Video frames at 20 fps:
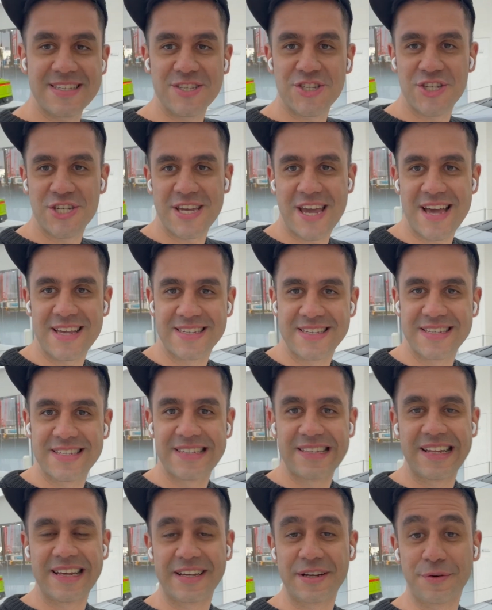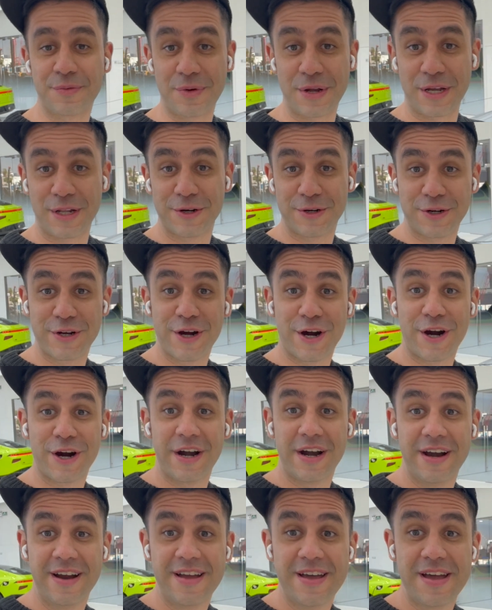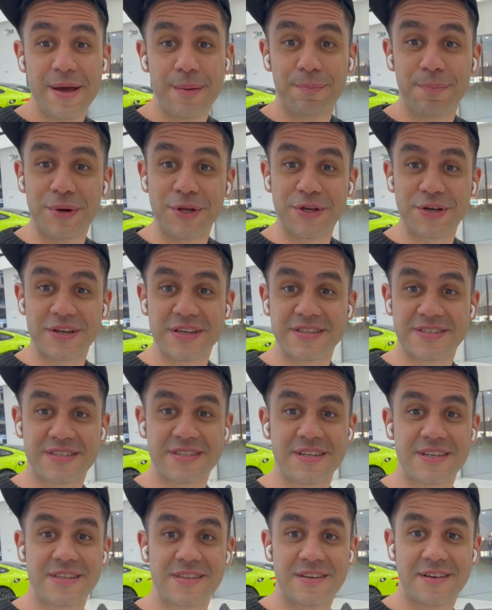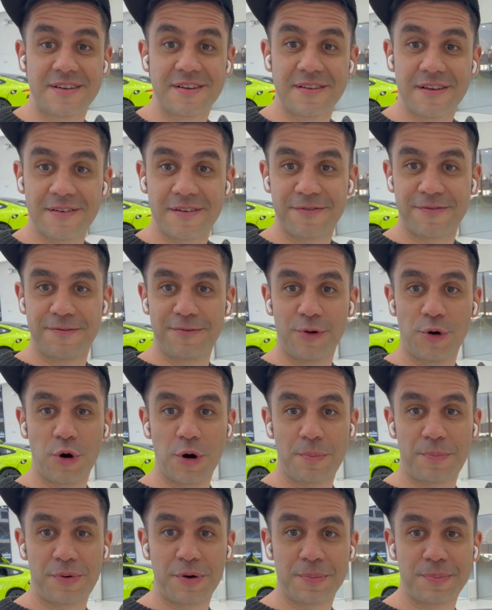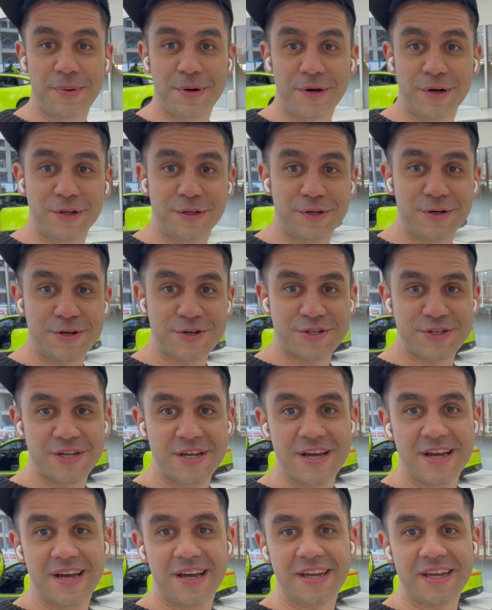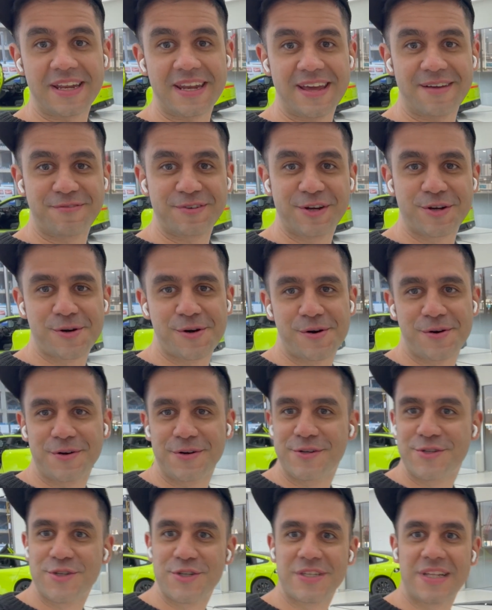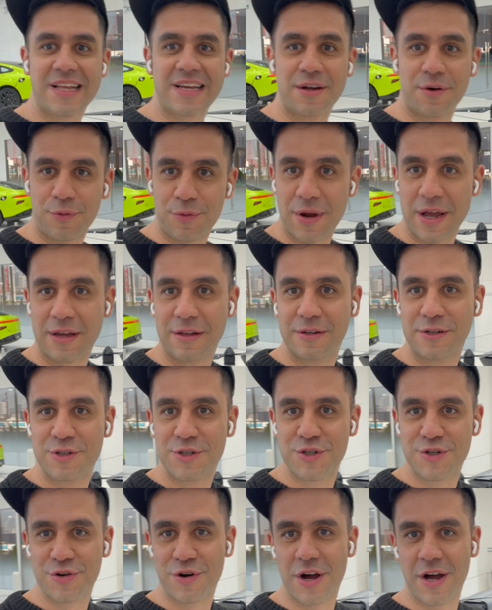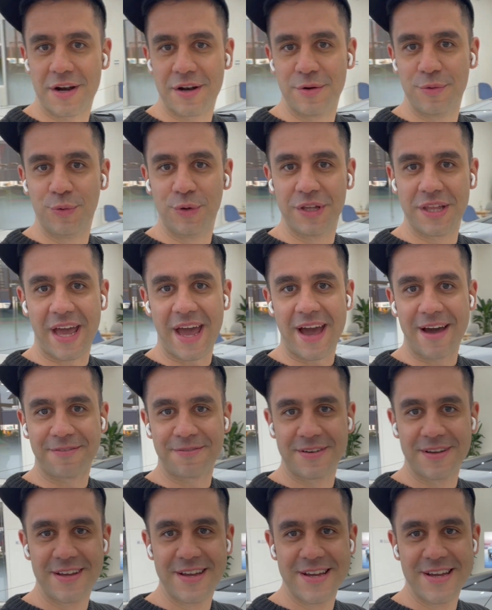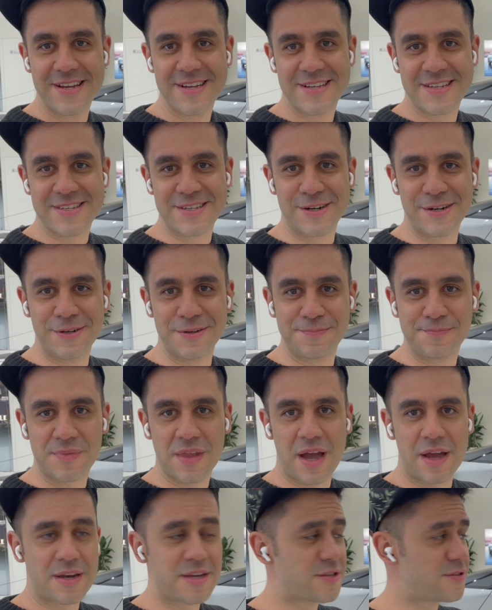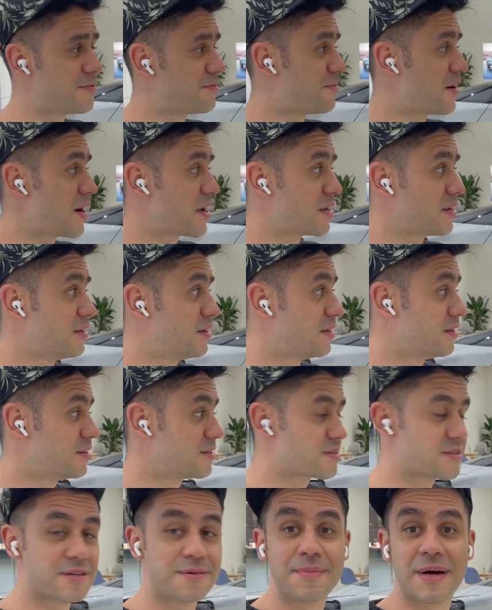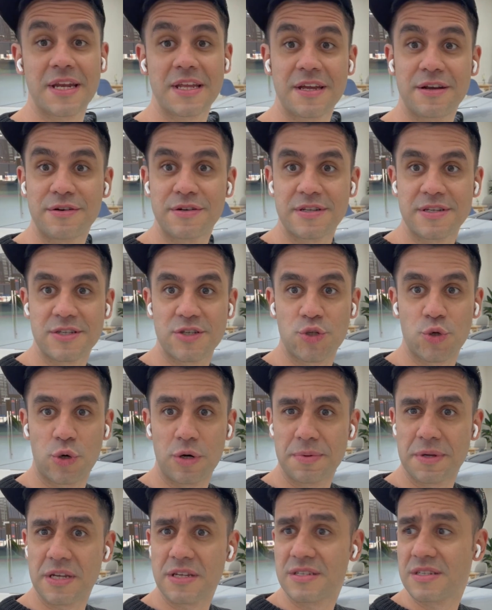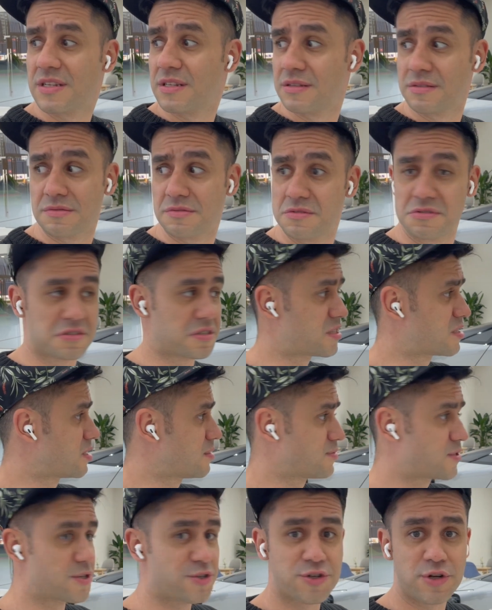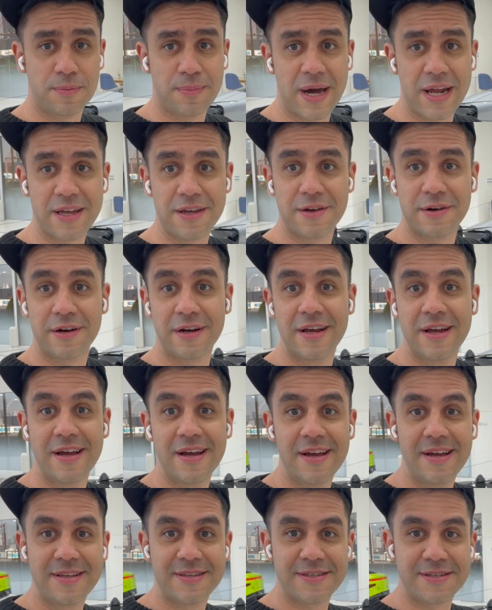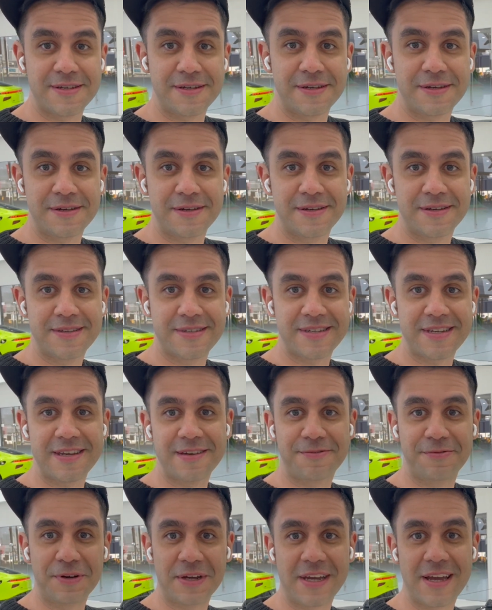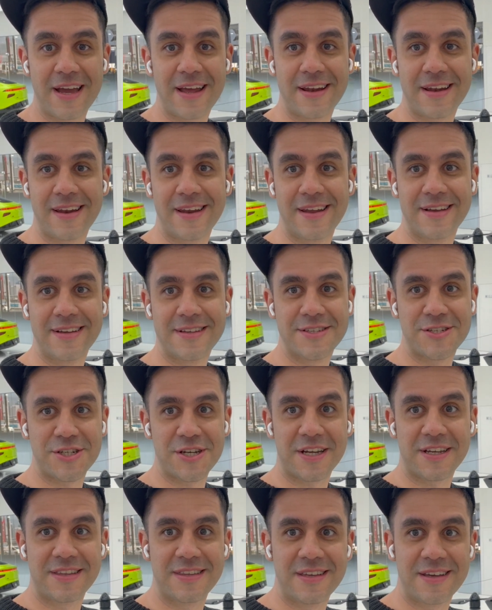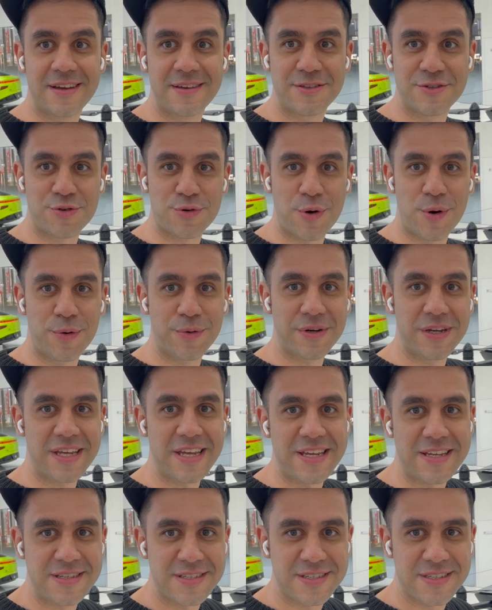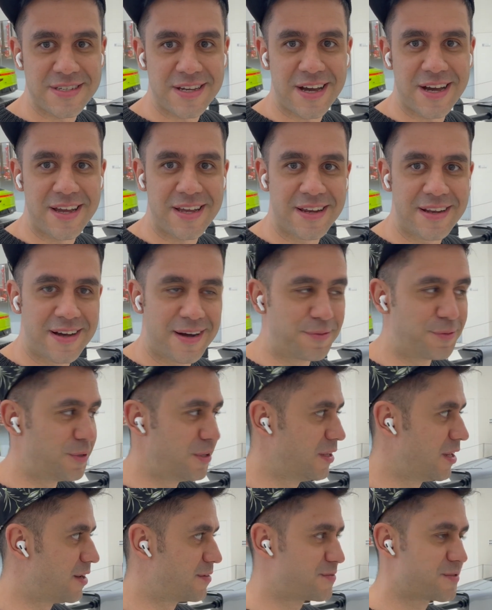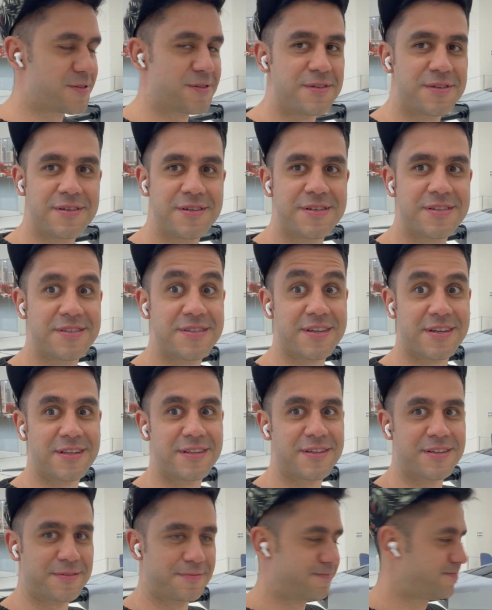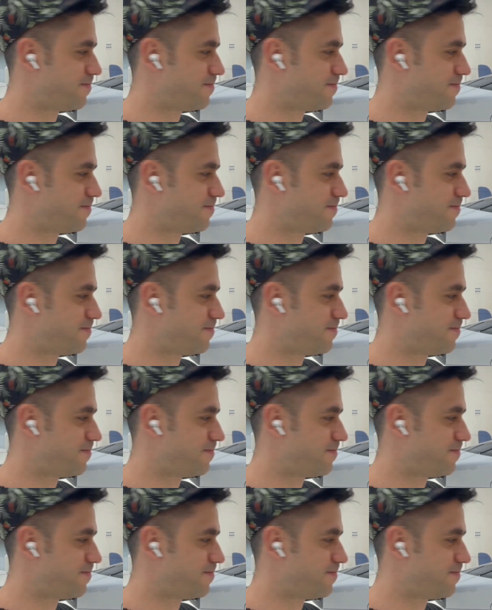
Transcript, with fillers: a chassis like a regular car, but you can see the four propellers in every corner, just like a regular drone would have. So I need to find somebody here in this store because it seems there's nobody here to see if we can check the drone inside. I would love to take a